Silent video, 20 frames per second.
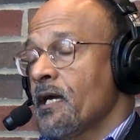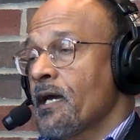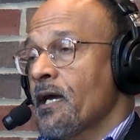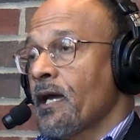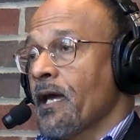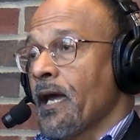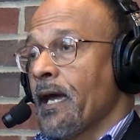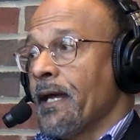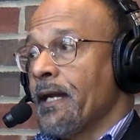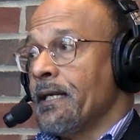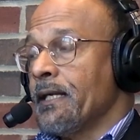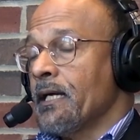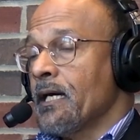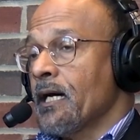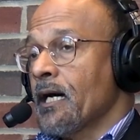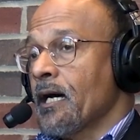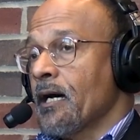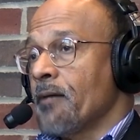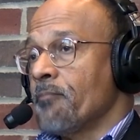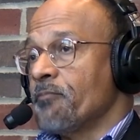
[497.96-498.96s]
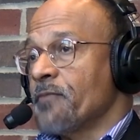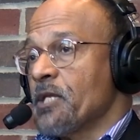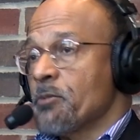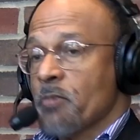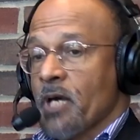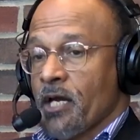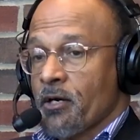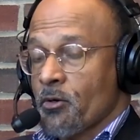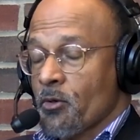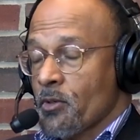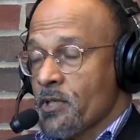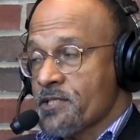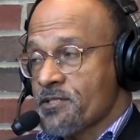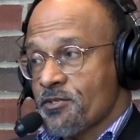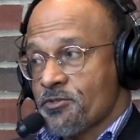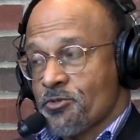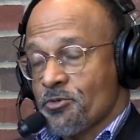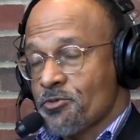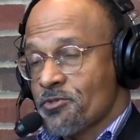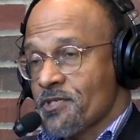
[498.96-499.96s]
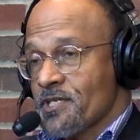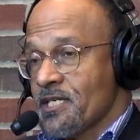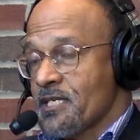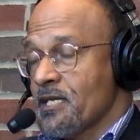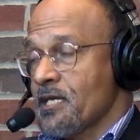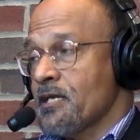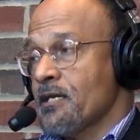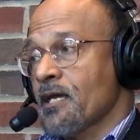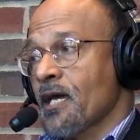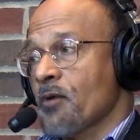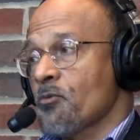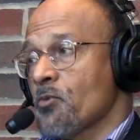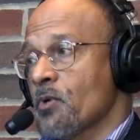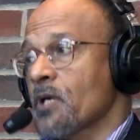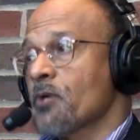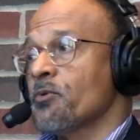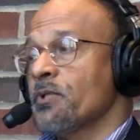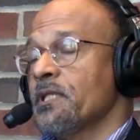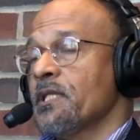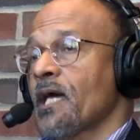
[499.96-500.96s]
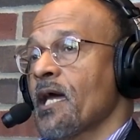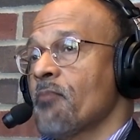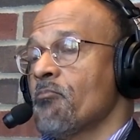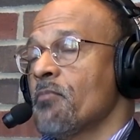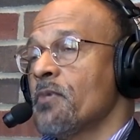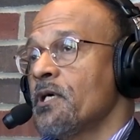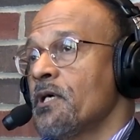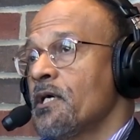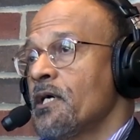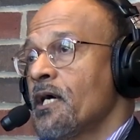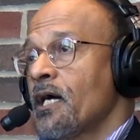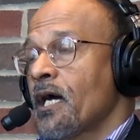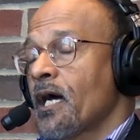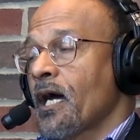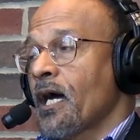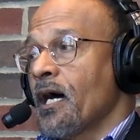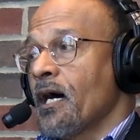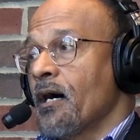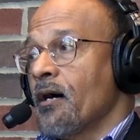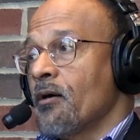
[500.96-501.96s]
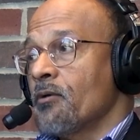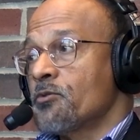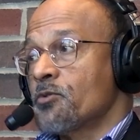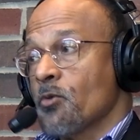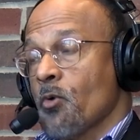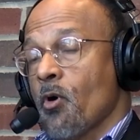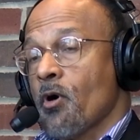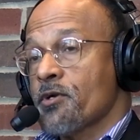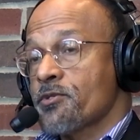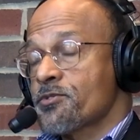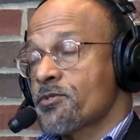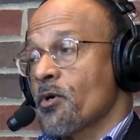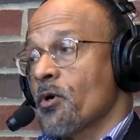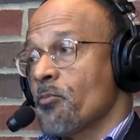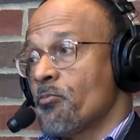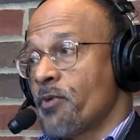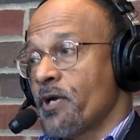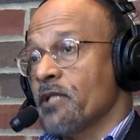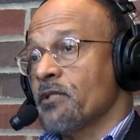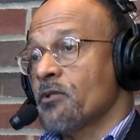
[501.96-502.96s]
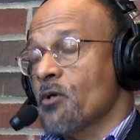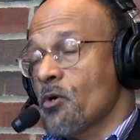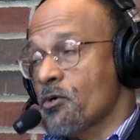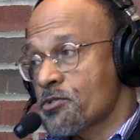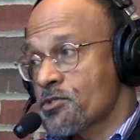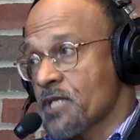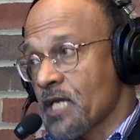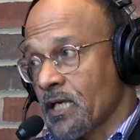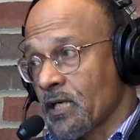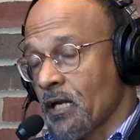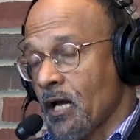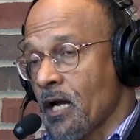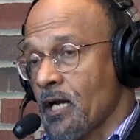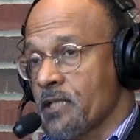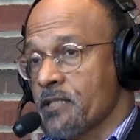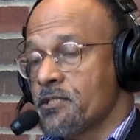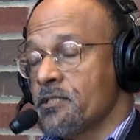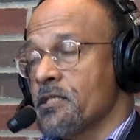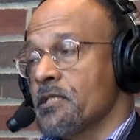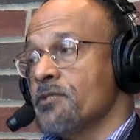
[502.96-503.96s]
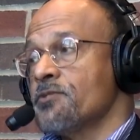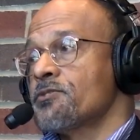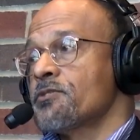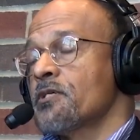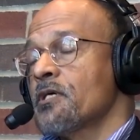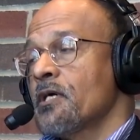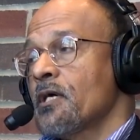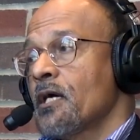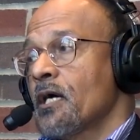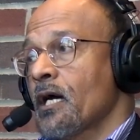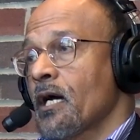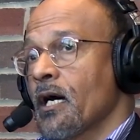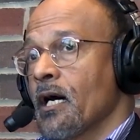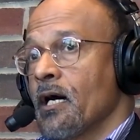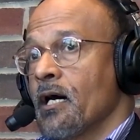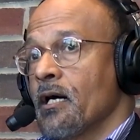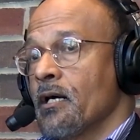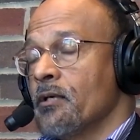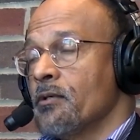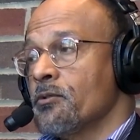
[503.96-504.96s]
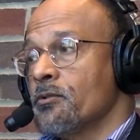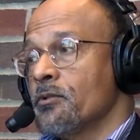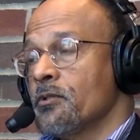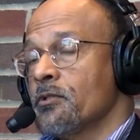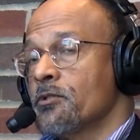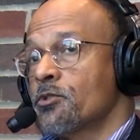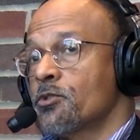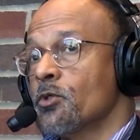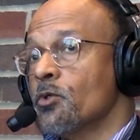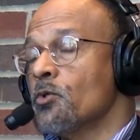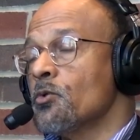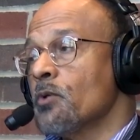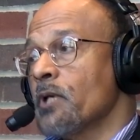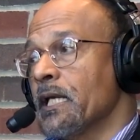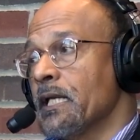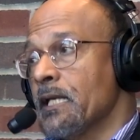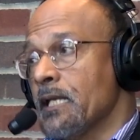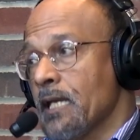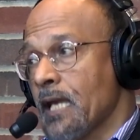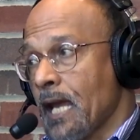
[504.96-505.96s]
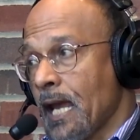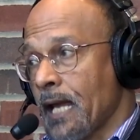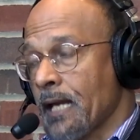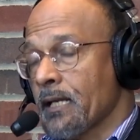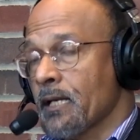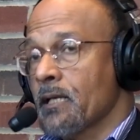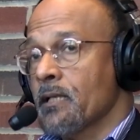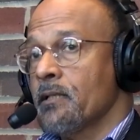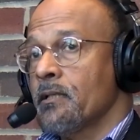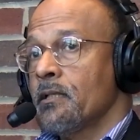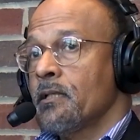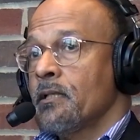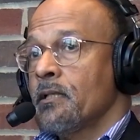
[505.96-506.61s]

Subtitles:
And in my role as Associate Dean, I work with them to also bring those technologies to Indiana